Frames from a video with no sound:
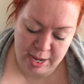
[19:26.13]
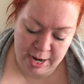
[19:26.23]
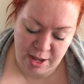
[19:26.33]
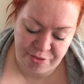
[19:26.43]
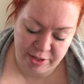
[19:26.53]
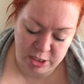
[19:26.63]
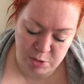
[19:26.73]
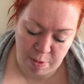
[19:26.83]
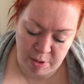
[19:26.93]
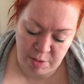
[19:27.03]
And I think this
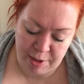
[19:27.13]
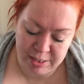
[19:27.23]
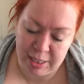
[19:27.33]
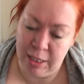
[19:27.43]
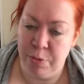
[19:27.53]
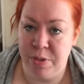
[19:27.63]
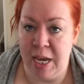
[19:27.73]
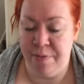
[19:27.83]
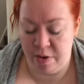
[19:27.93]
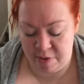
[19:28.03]
is probably the best thing that will
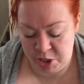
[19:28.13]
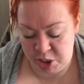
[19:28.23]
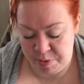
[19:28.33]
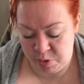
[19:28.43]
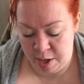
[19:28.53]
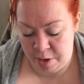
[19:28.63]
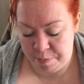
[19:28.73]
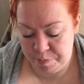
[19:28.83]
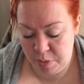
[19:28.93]
save our friendship as well.